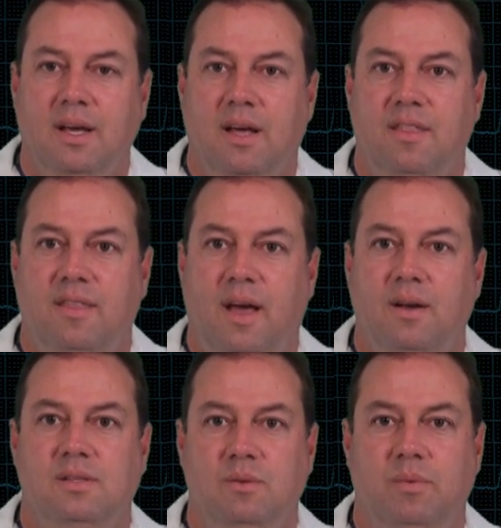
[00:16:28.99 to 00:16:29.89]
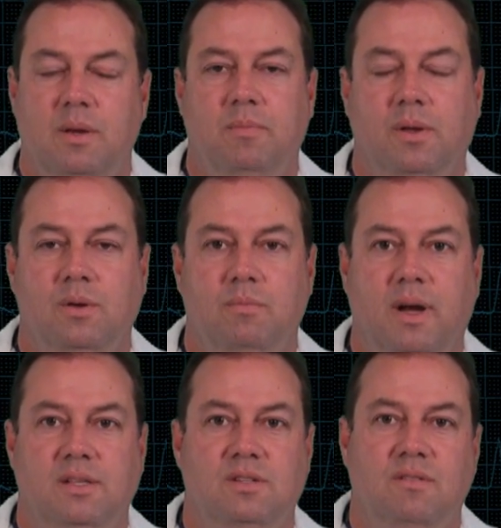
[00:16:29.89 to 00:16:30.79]
a thousand people who
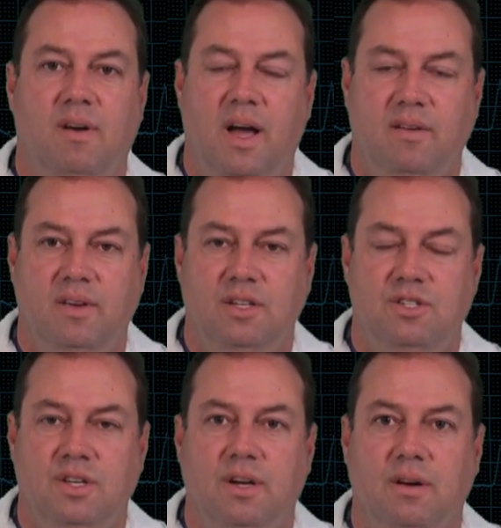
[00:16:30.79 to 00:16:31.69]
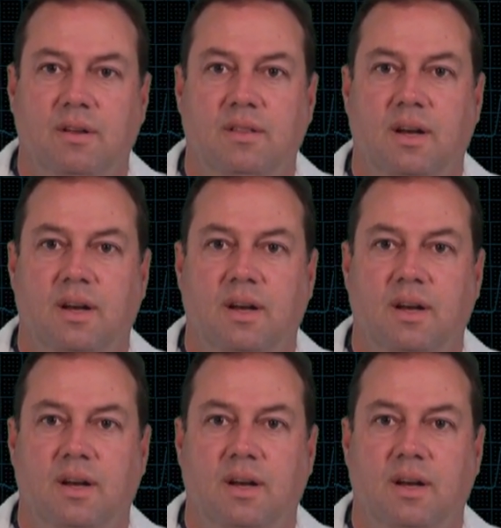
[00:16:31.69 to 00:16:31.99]
might survive each year